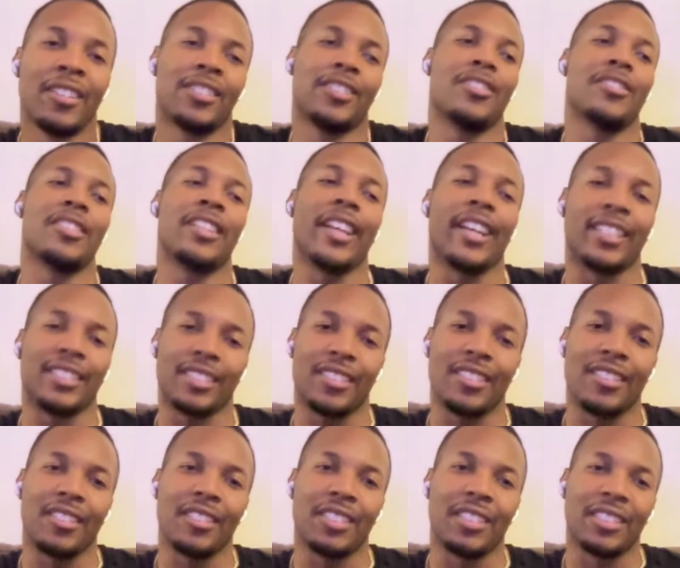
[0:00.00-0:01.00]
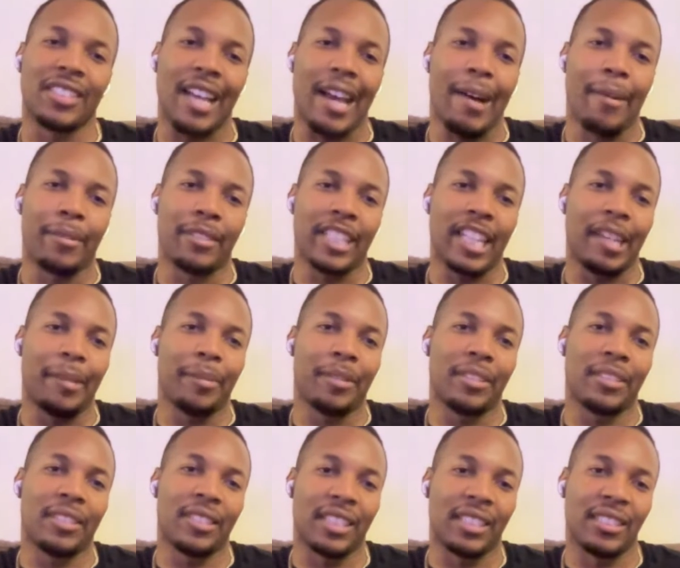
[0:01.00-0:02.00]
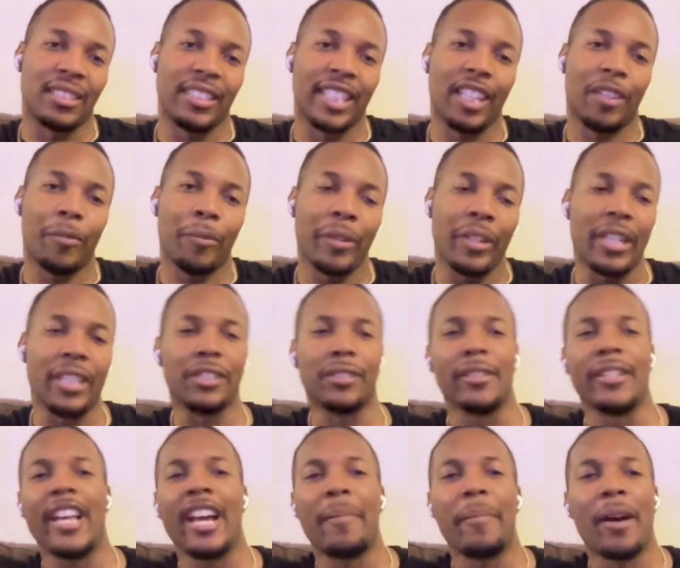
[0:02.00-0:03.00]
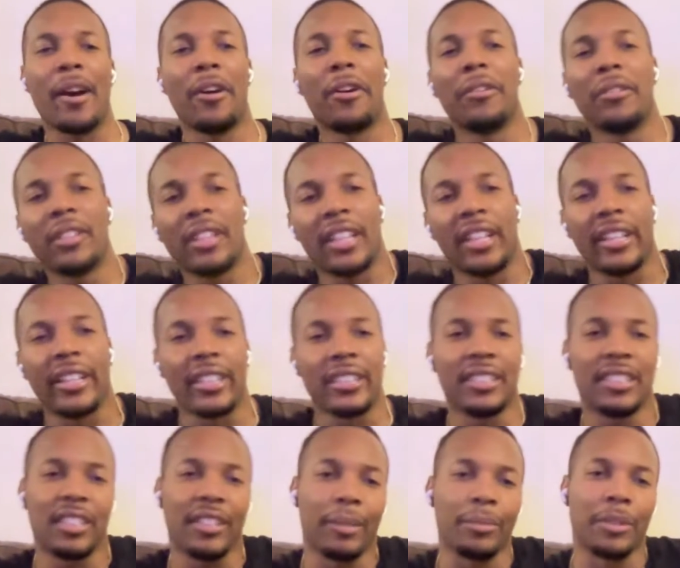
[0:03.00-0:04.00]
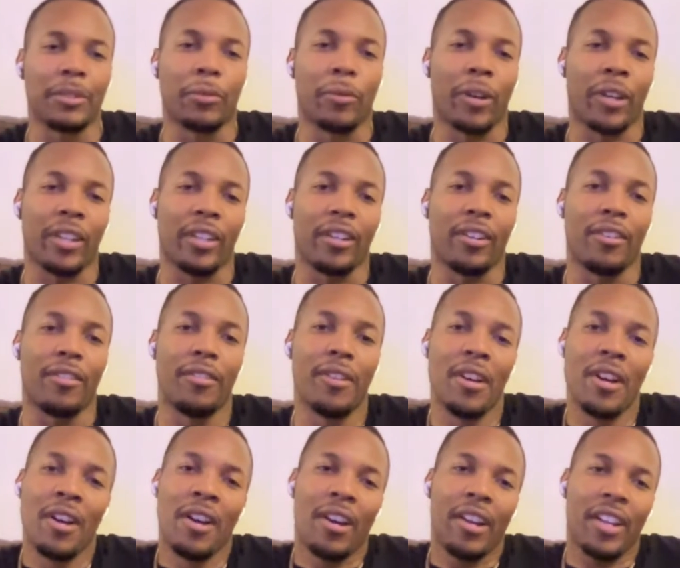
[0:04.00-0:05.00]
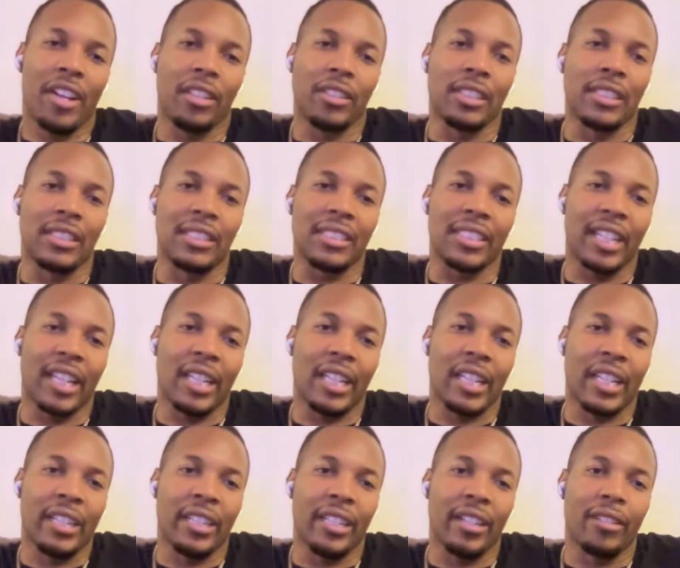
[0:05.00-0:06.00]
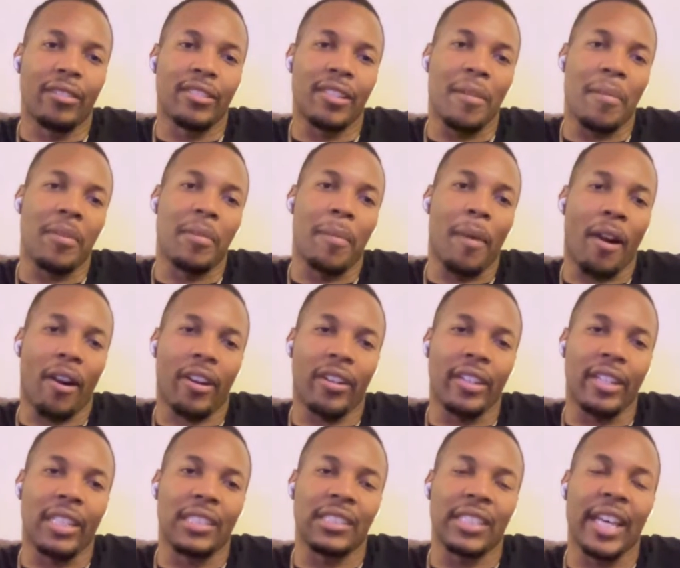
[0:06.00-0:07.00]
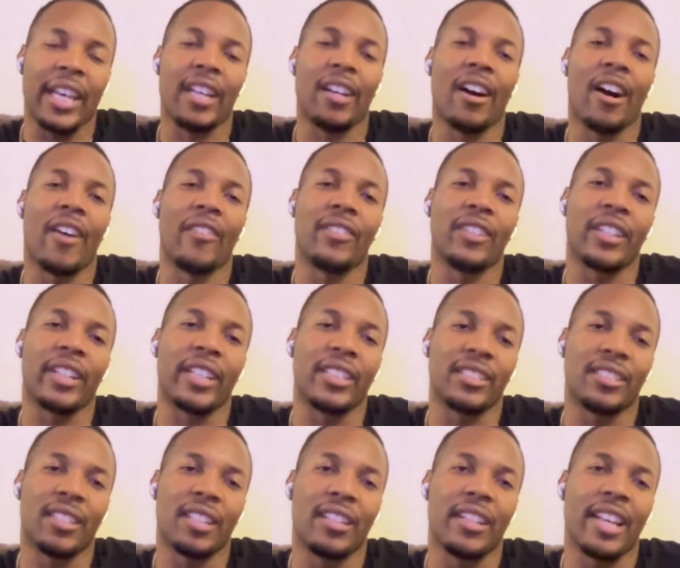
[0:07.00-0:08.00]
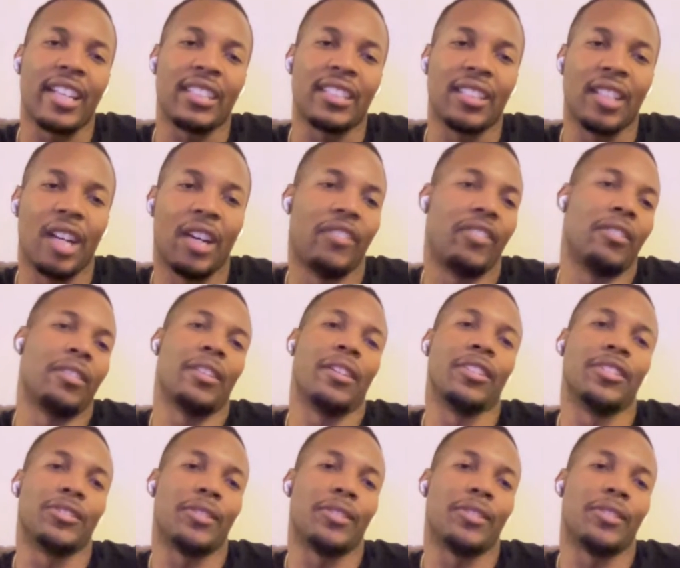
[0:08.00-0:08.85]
So yeah, so just I was able to just stick with it. So now my whole thing is I'm just working on just getting the marketing to take off to get to the next level.